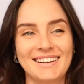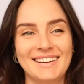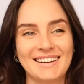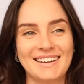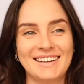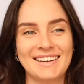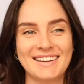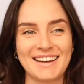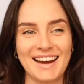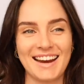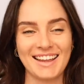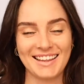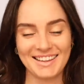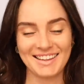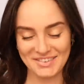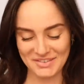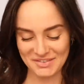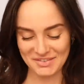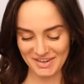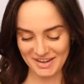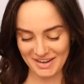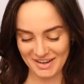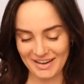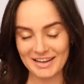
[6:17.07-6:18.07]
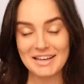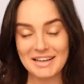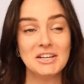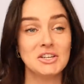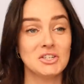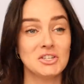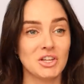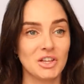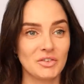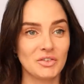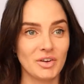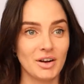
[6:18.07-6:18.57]
Shut
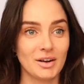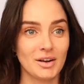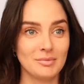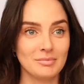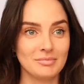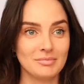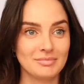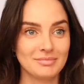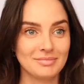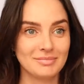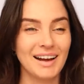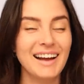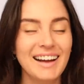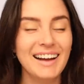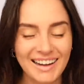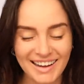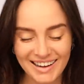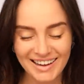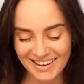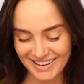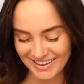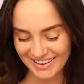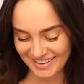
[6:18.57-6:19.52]
the fuck up.